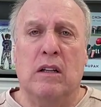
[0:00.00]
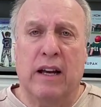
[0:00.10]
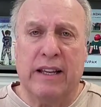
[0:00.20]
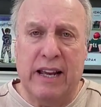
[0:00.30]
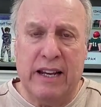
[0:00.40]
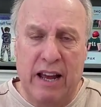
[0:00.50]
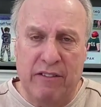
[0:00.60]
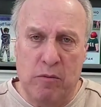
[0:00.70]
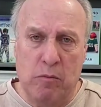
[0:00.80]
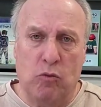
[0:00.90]
again,
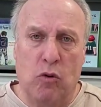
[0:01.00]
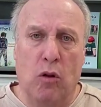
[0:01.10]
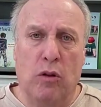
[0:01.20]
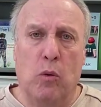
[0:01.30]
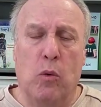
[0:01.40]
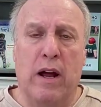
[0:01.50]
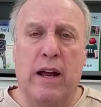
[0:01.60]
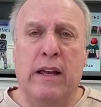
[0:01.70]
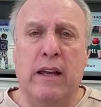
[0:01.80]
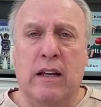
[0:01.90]
have them roll it
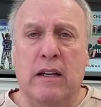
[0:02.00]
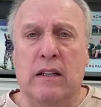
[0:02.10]
away.